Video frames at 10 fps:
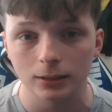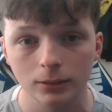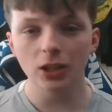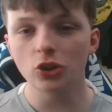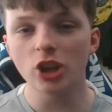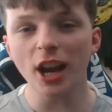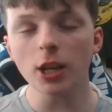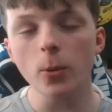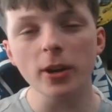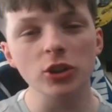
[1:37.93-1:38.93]
January
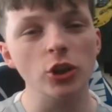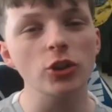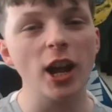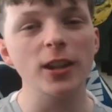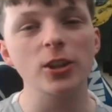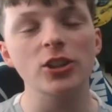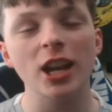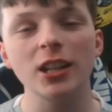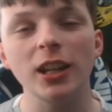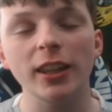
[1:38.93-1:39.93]
2010, Neil
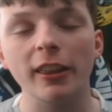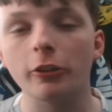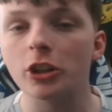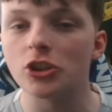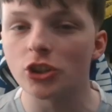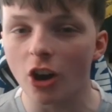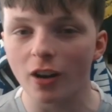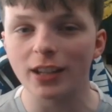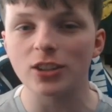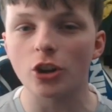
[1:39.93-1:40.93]
Etheridge signed a
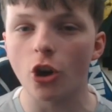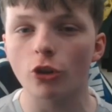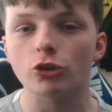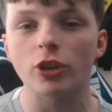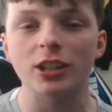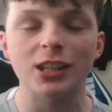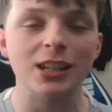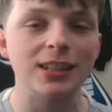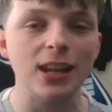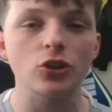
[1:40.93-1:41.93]
contract
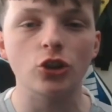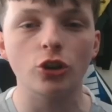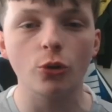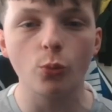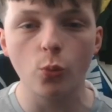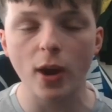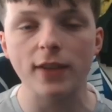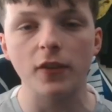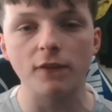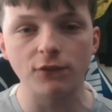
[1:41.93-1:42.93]
extension with
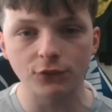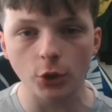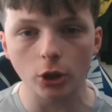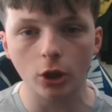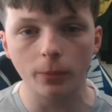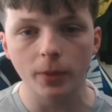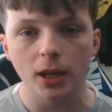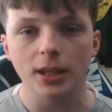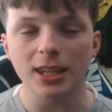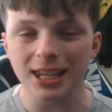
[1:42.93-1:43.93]
Fulham to
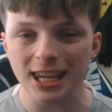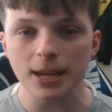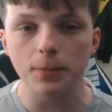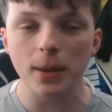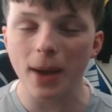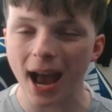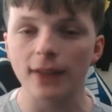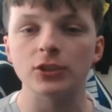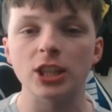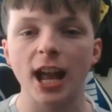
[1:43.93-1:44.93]
keep him after
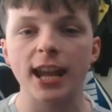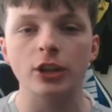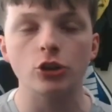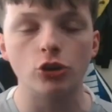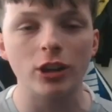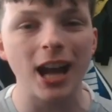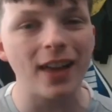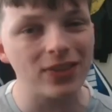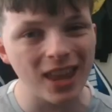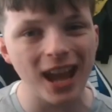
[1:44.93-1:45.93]
that injury, and
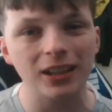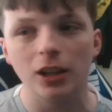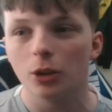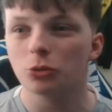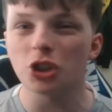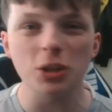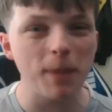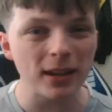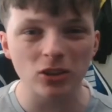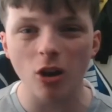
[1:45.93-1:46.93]
then just spent
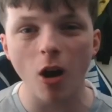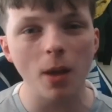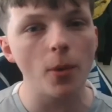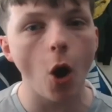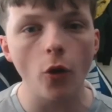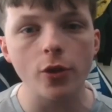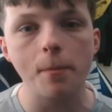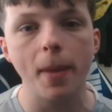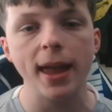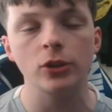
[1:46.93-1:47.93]
time on the
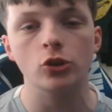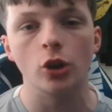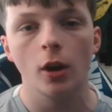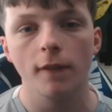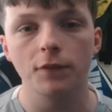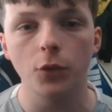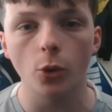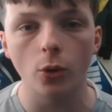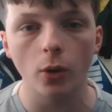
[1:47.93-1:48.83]
bench for